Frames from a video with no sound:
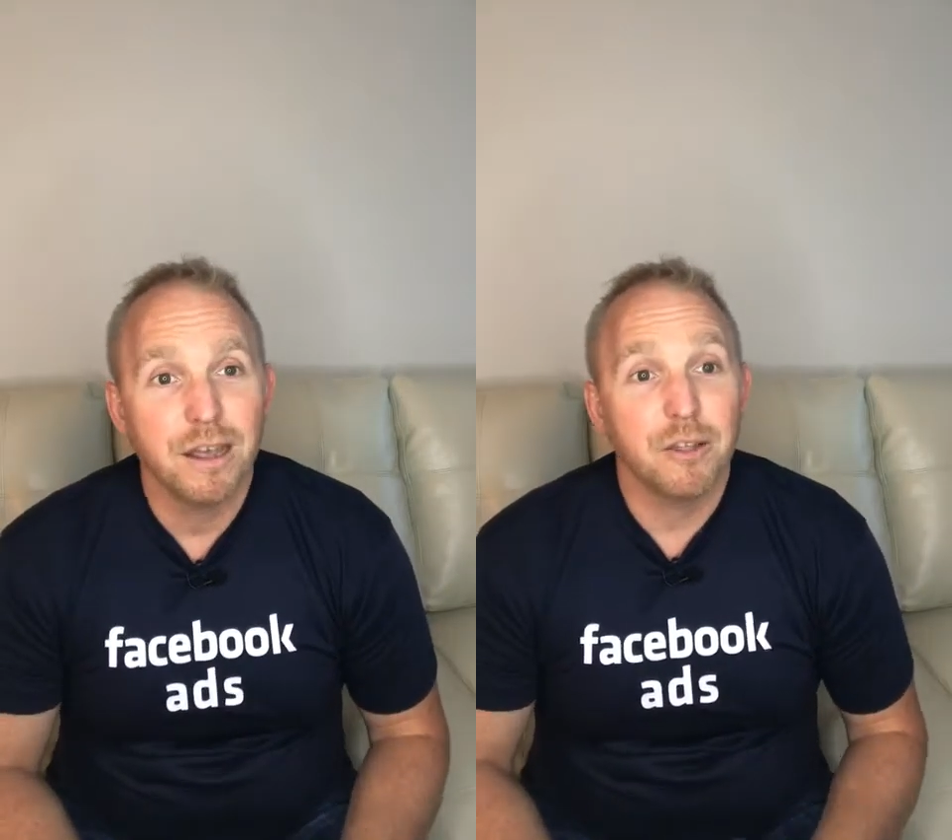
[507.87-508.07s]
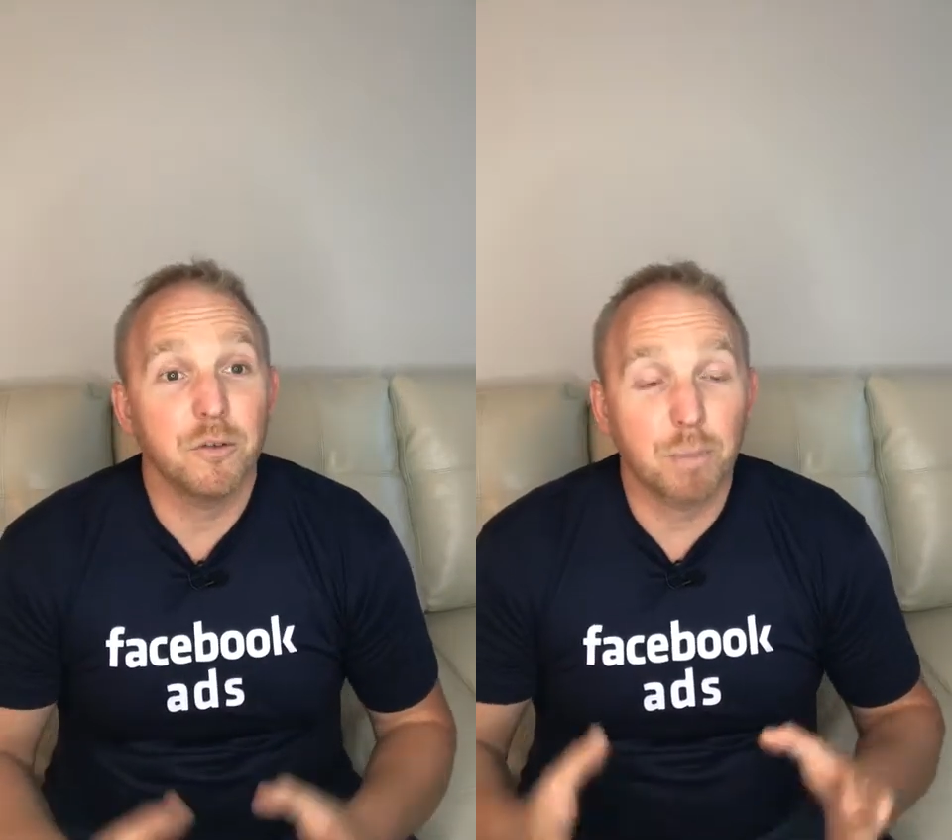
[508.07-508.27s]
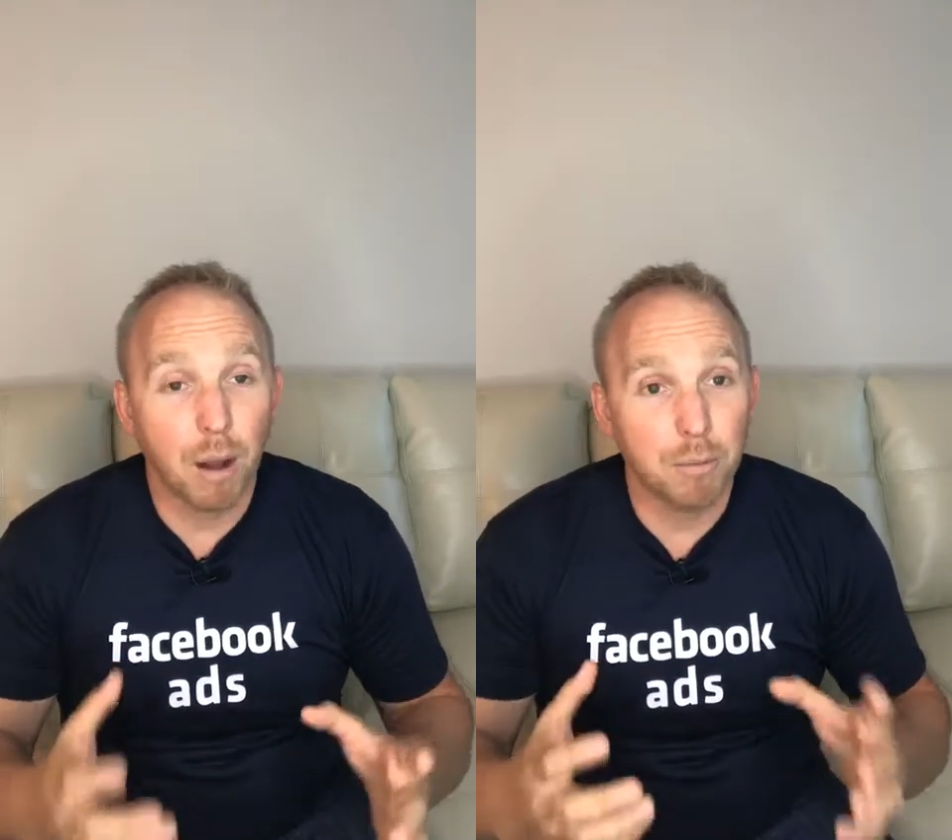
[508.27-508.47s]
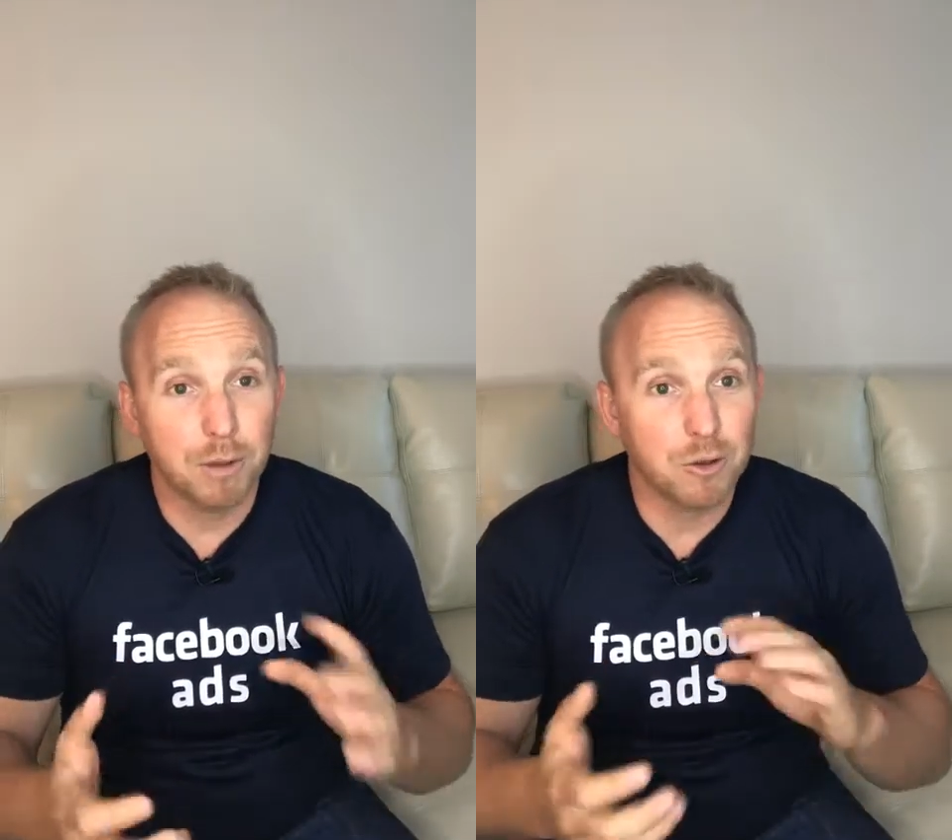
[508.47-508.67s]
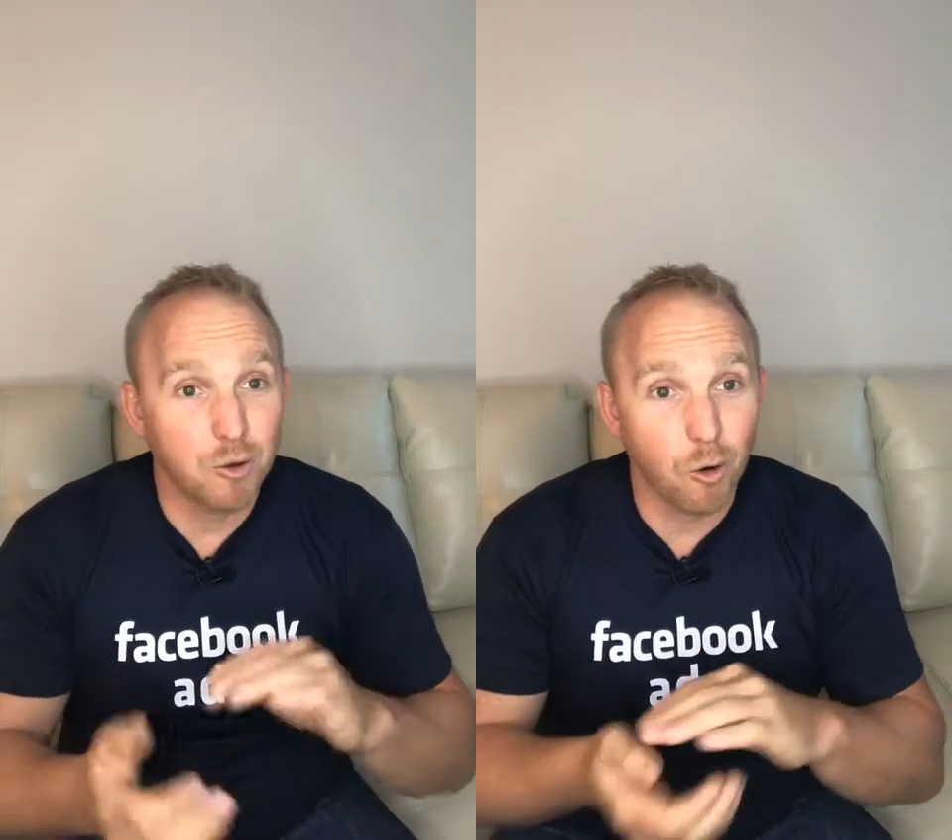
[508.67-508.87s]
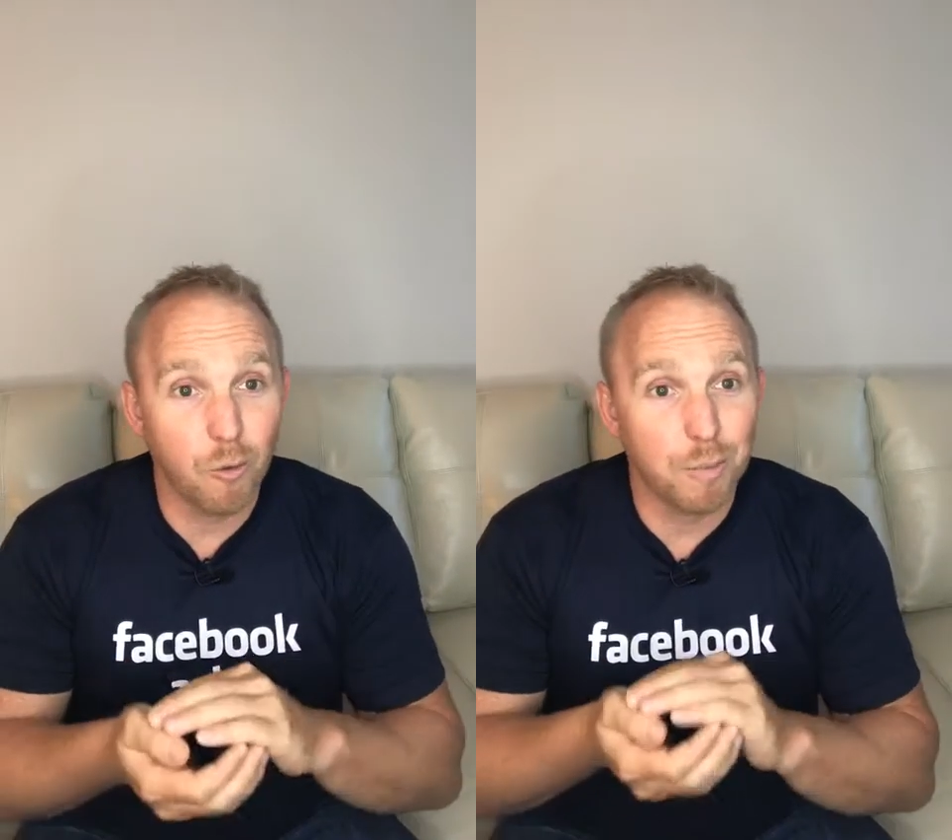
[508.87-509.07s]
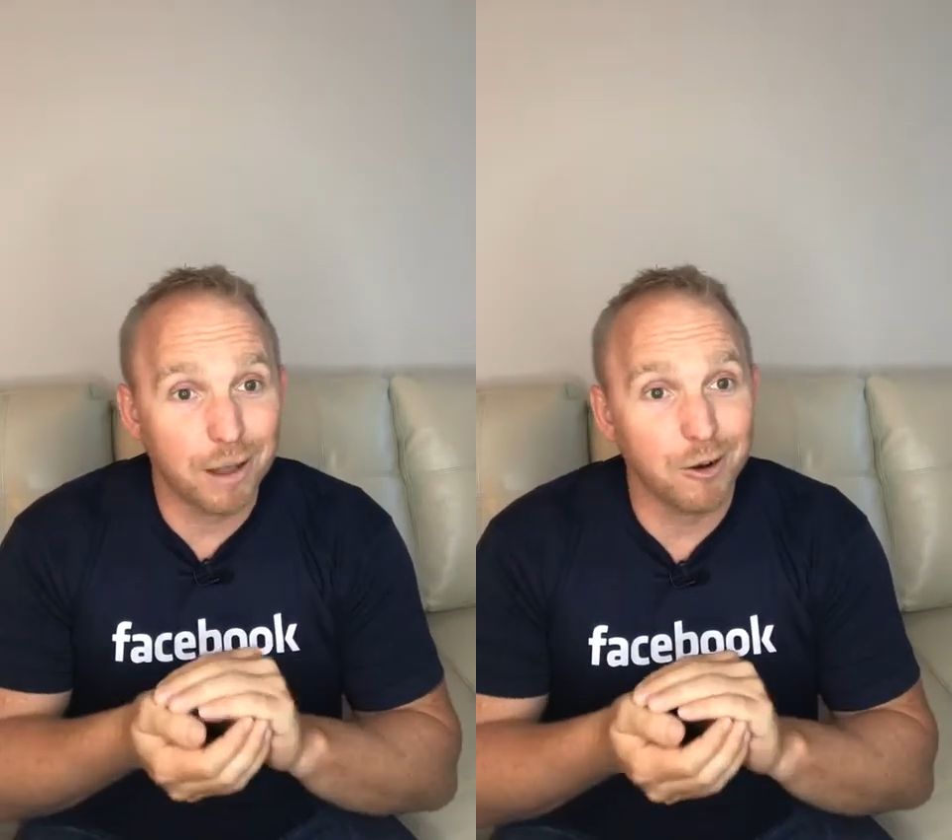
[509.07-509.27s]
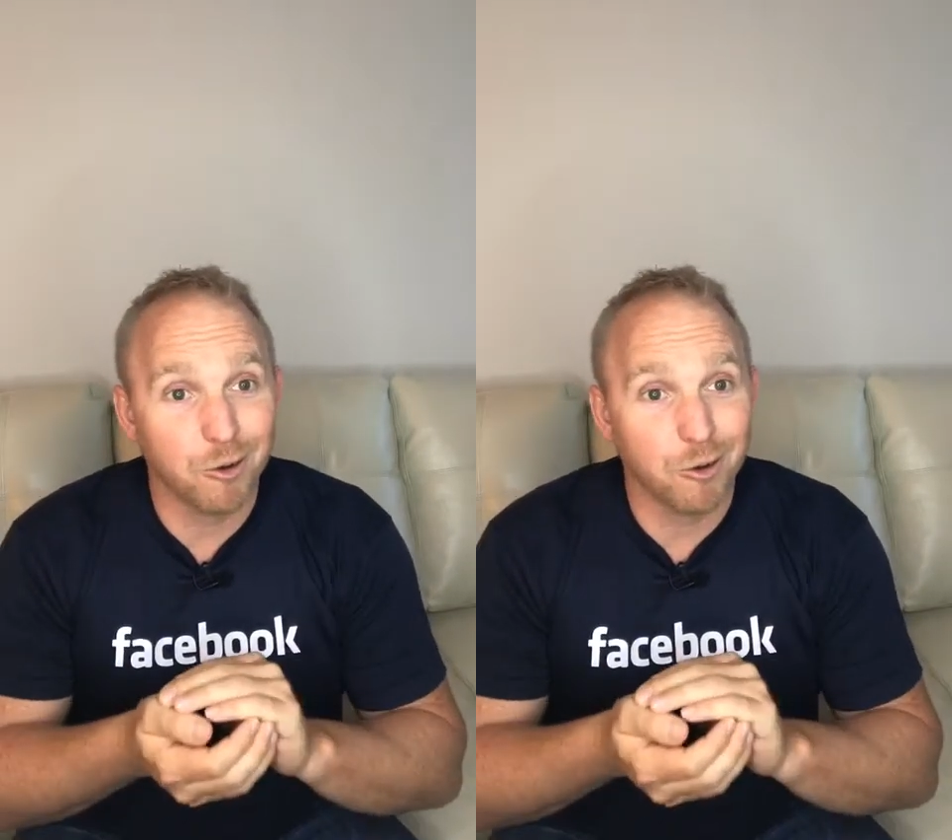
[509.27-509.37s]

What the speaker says: there's probably no better